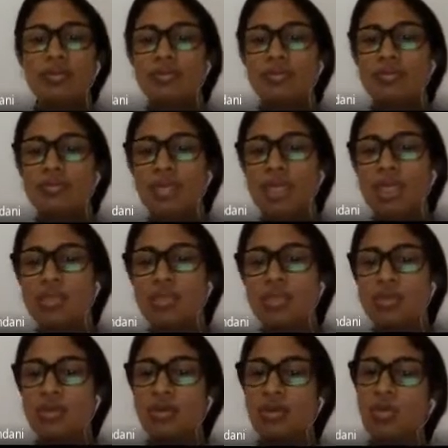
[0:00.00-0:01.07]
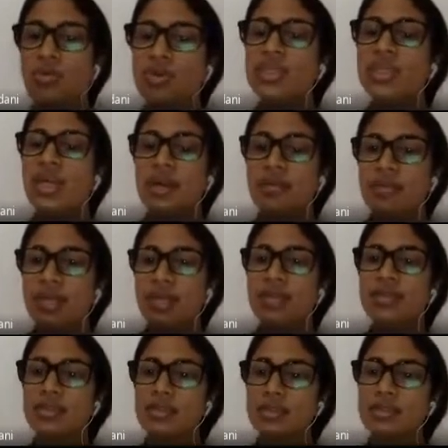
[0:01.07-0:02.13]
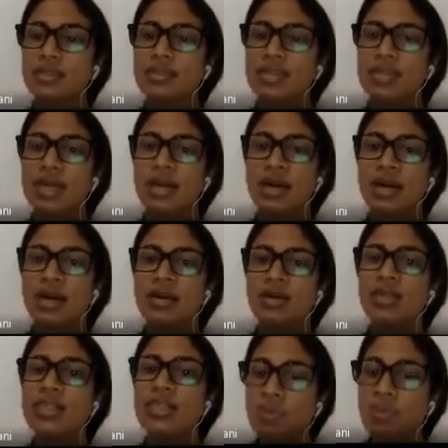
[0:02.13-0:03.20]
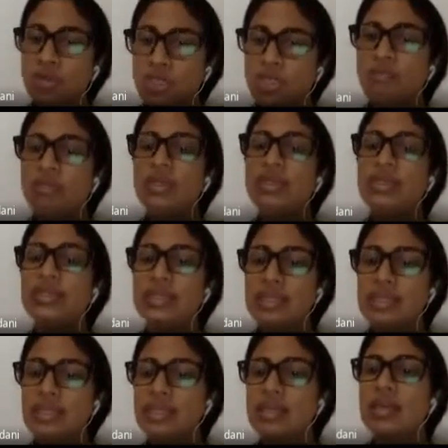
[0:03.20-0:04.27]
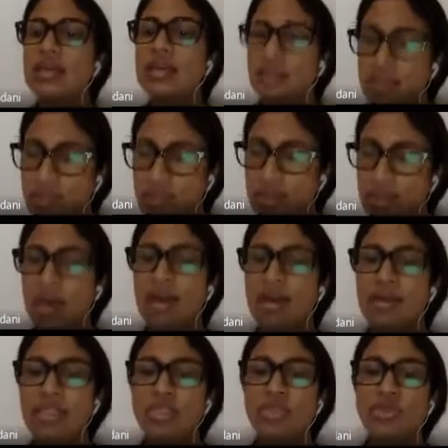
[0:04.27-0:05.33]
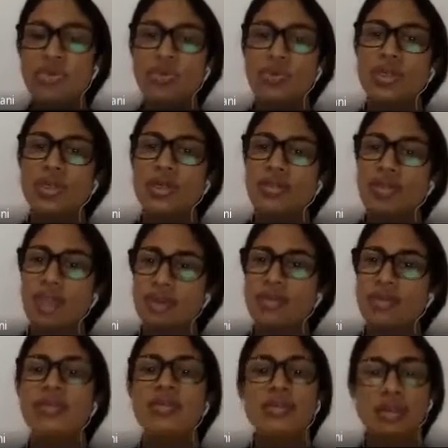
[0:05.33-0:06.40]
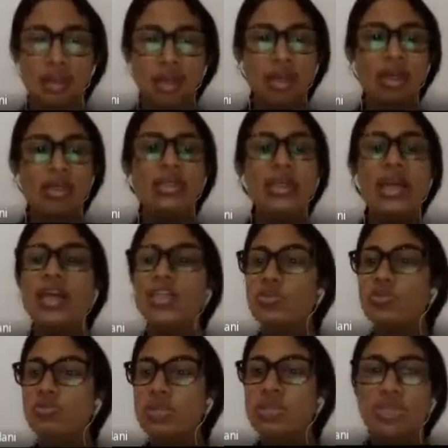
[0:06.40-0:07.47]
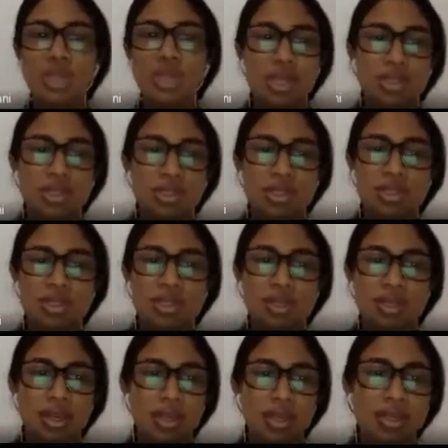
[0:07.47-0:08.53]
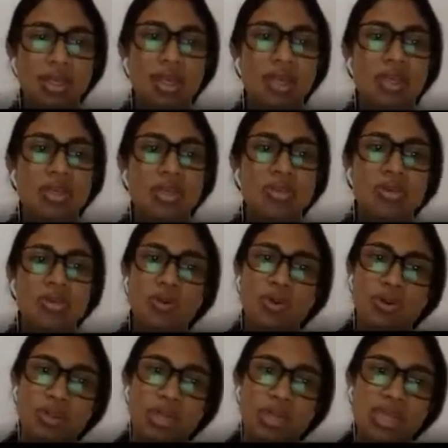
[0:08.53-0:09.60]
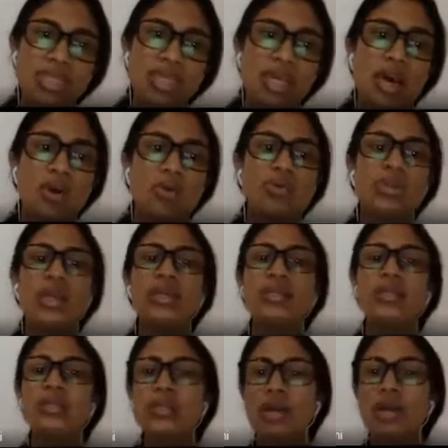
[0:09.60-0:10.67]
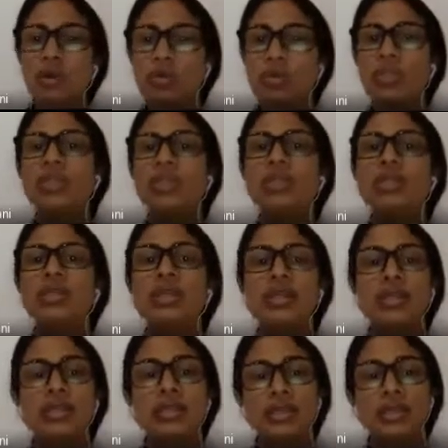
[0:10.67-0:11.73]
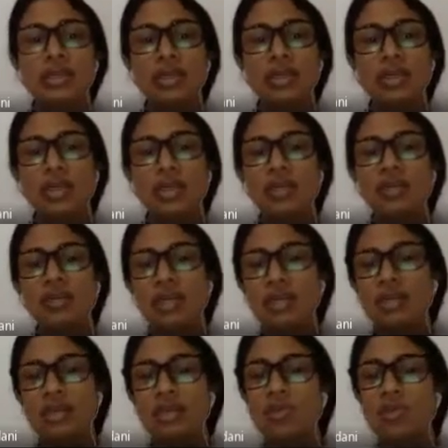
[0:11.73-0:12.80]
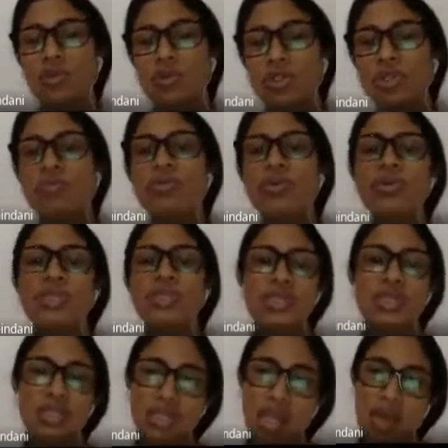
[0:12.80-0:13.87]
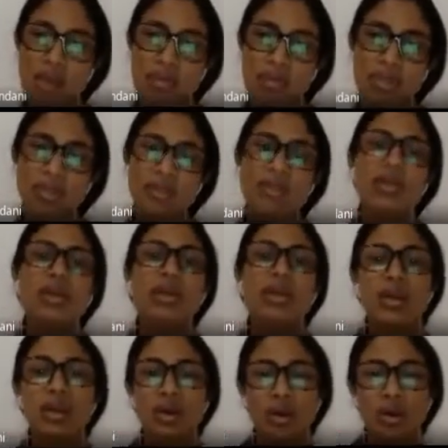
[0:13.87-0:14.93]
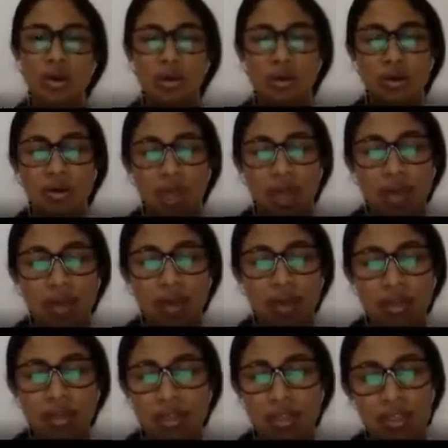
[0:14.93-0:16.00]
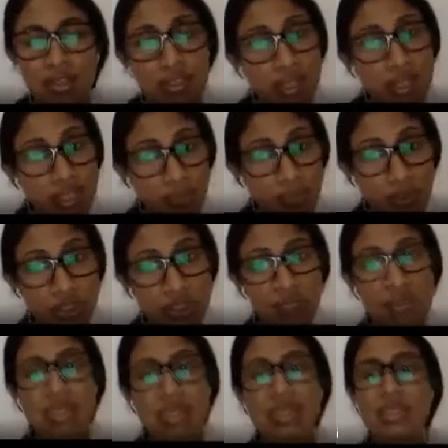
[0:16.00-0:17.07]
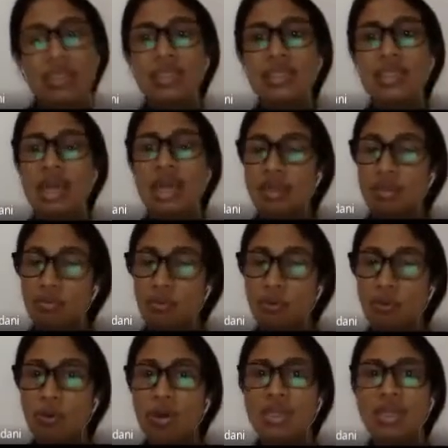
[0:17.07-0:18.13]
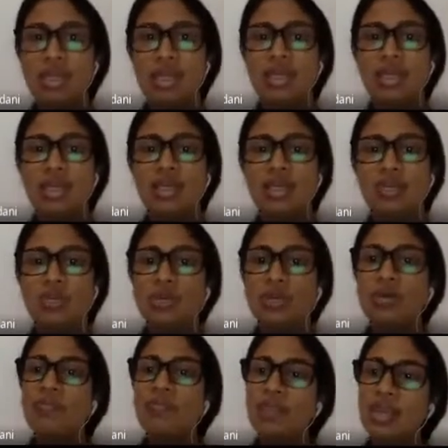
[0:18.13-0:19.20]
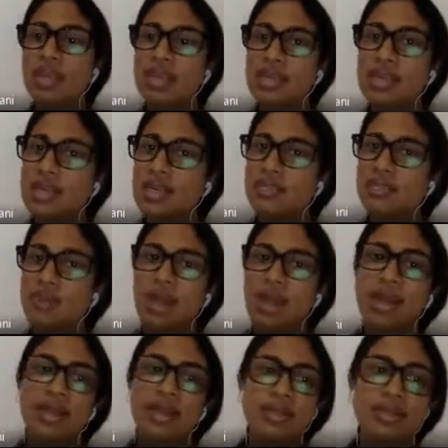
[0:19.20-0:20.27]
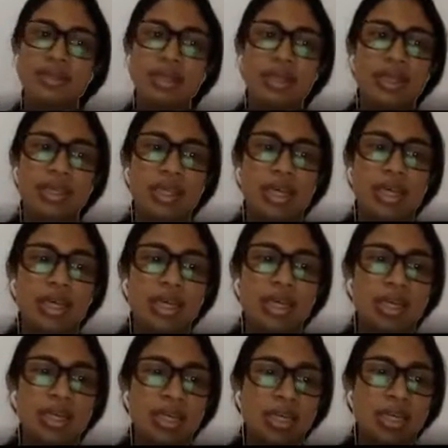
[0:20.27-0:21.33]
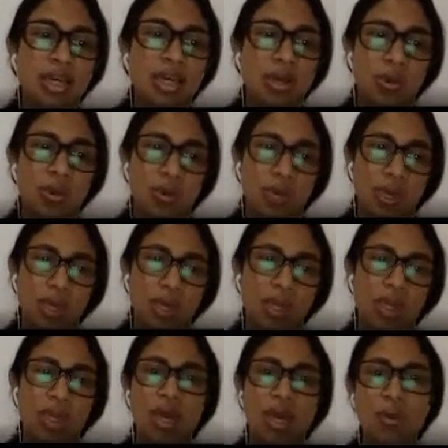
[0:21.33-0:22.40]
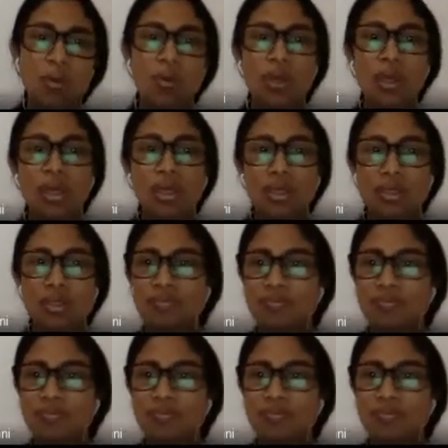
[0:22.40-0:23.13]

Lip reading: because over time, that their responsibilities, they understood that it has to be changed, right? So that's how that now the that evolution process is happening, and the responsibilities and the focus areas were getting expanded, right? Okay, now here,